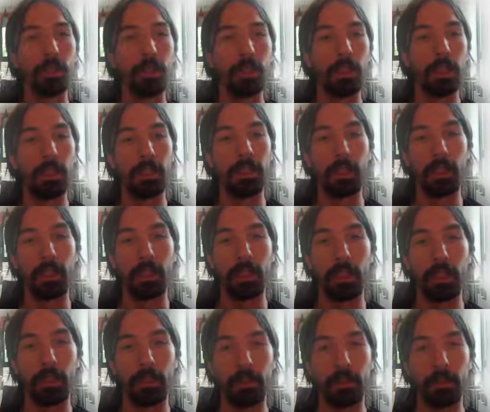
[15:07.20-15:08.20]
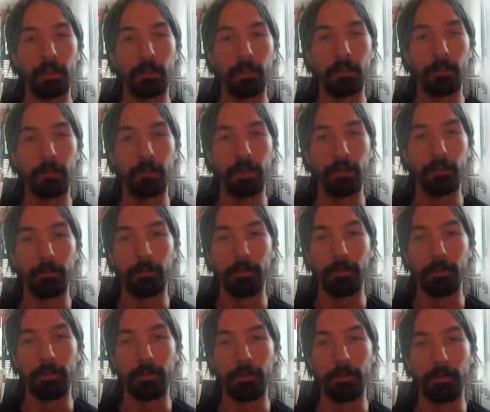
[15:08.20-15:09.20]
and I can uh, display the
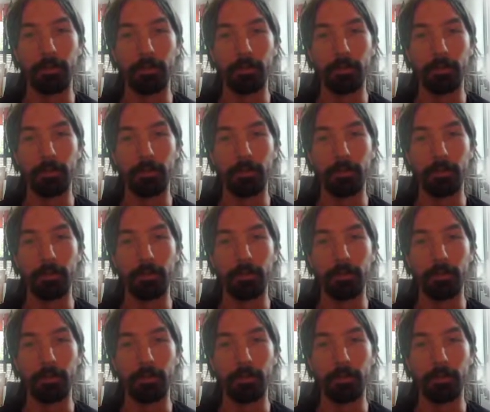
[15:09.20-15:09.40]
result